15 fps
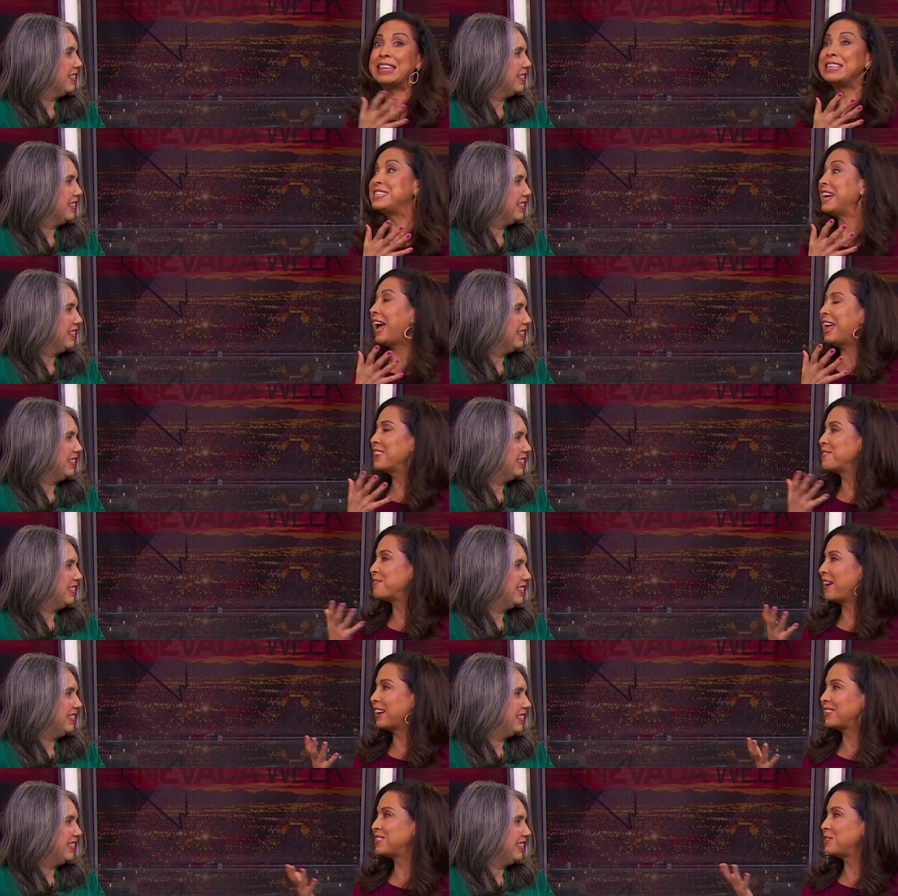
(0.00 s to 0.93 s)
Speaker 1: in the day, and the
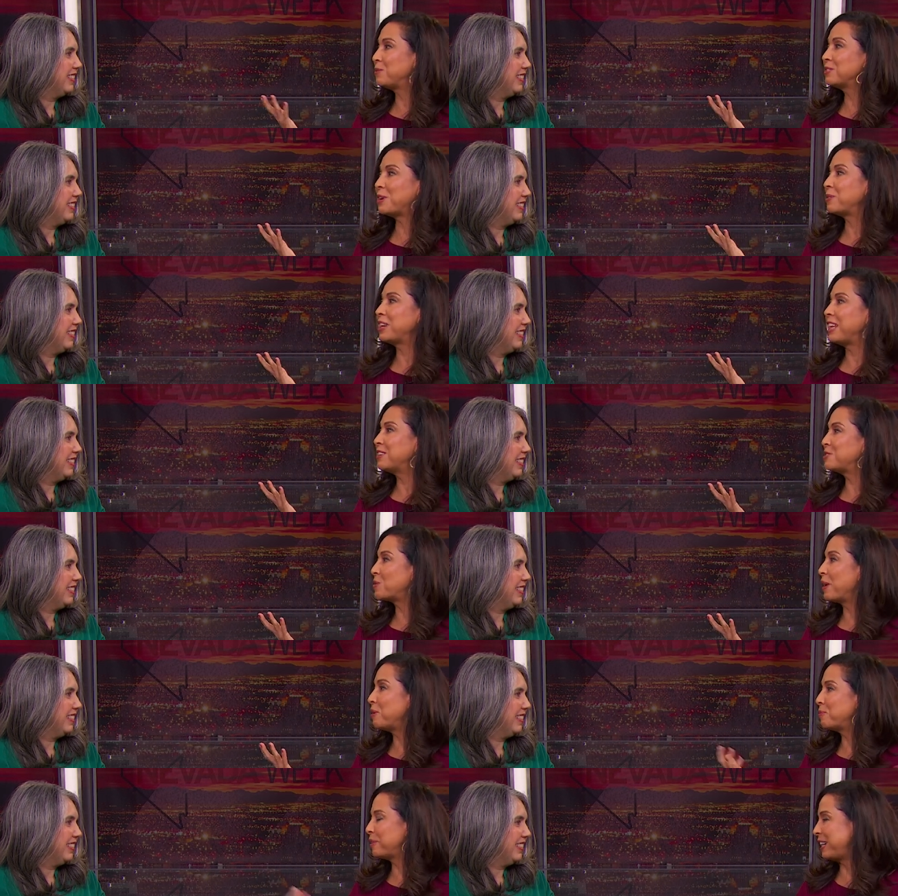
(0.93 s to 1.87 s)
fact that she was already a
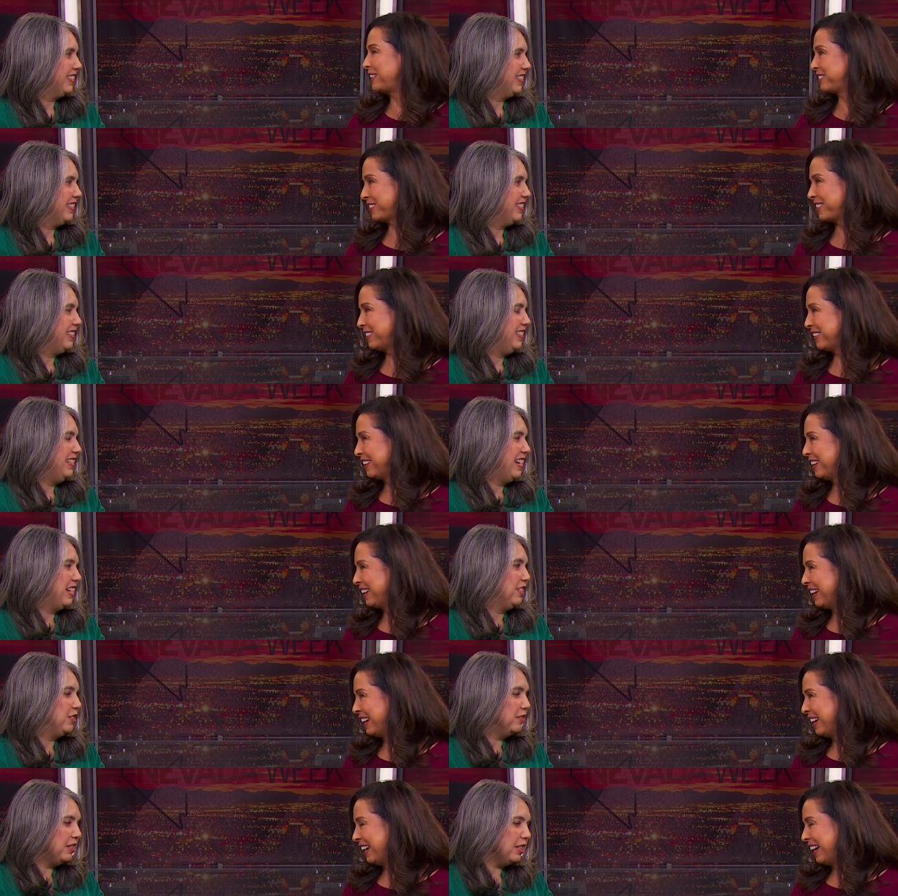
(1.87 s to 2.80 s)
trailblazer.
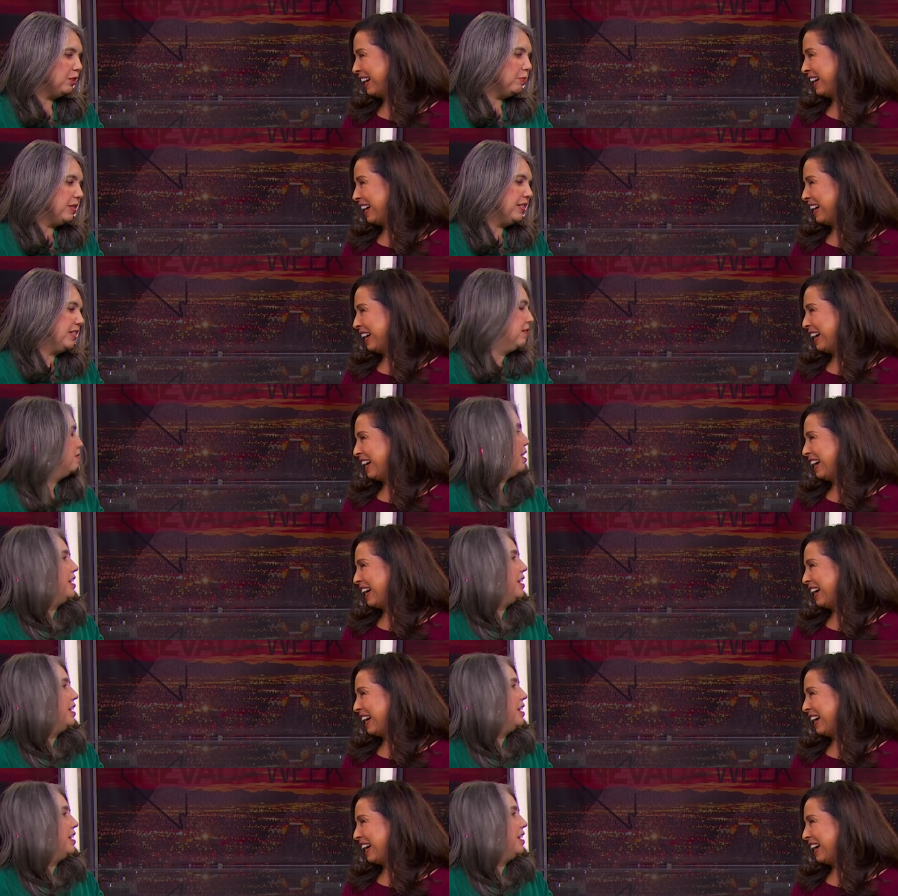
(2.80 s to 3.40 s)
Speaker 2: Yeah, so this was in